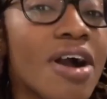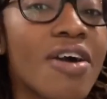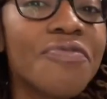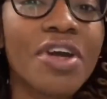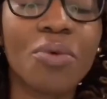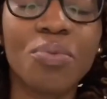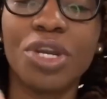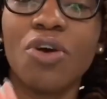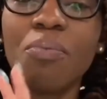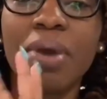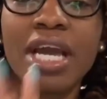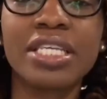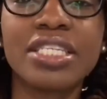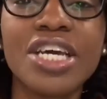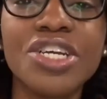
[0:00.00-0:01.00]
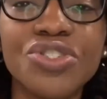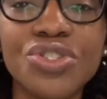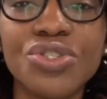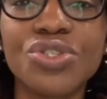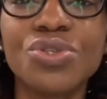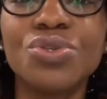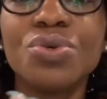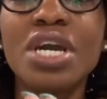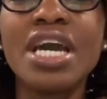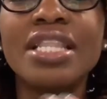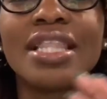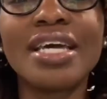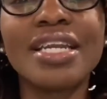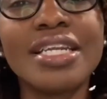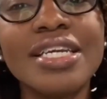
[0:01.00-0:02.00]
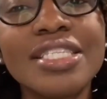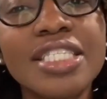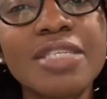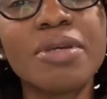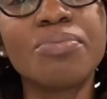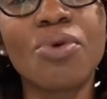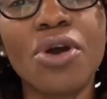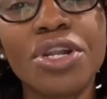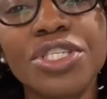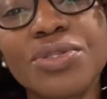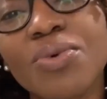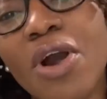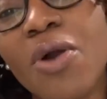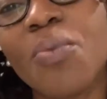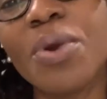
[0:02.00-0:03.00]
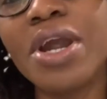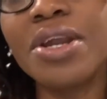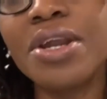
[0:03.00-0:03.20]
that we don't pay attention to, that needs to be brought into our awareness